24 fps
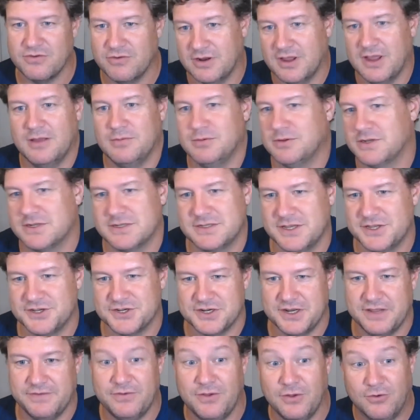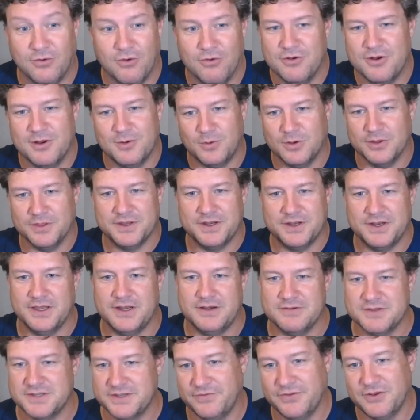or a reliable decision if you don't know what the
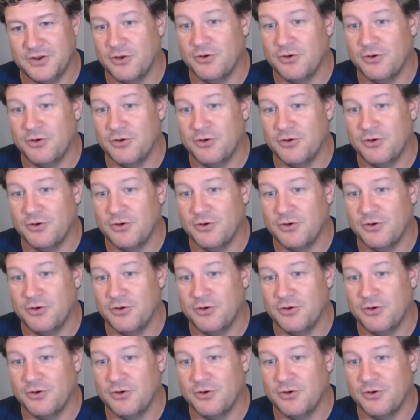data is,